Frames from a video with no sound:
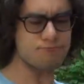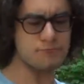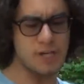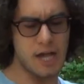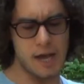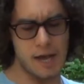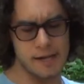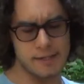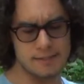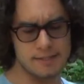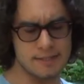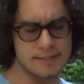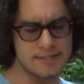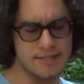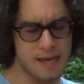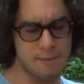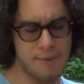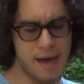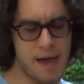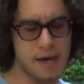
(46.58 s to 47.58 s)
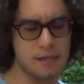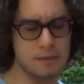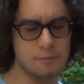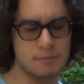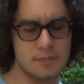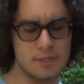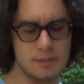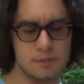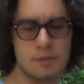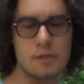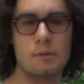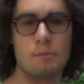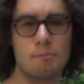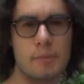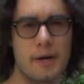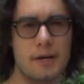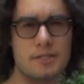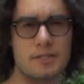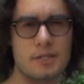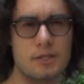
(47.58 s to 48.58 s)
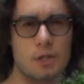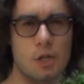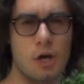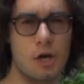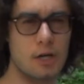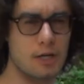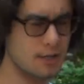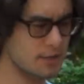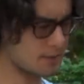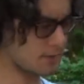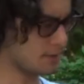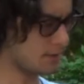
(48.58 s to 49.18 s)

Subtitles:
It's a Sam Adams Boston Lager.